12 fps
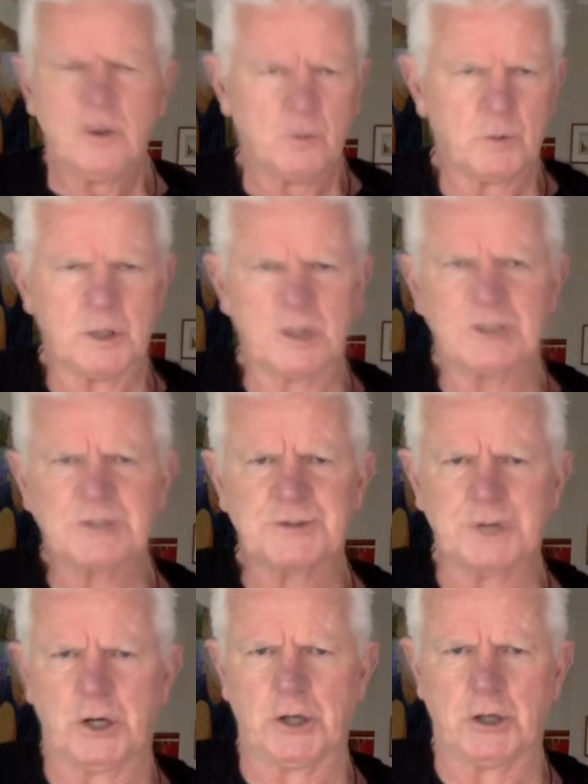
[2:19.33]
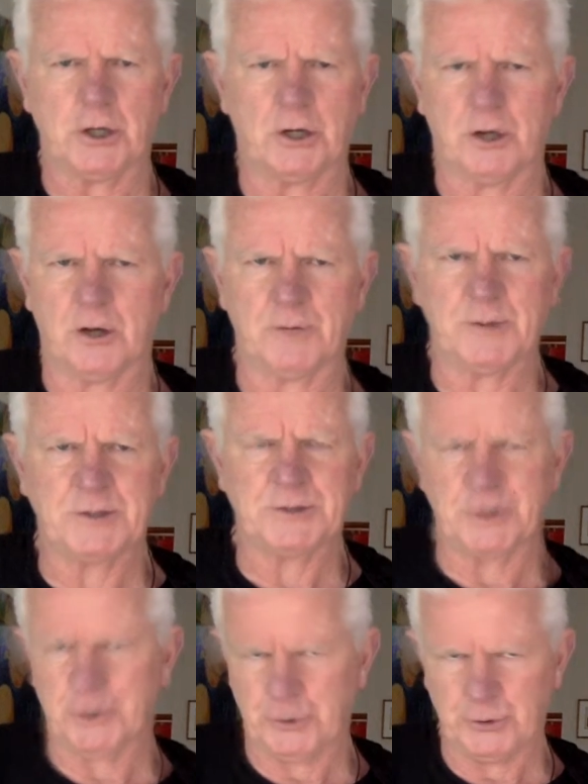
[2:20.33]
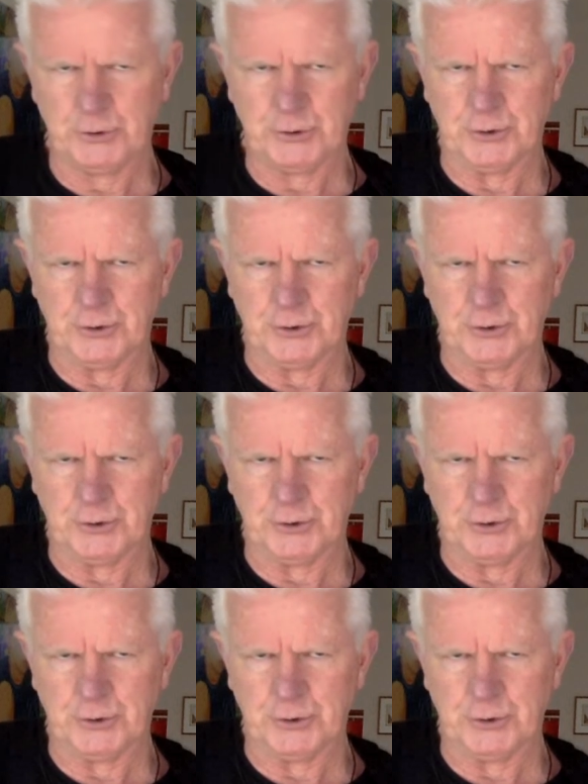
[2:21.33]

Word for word: Will you say you love me too?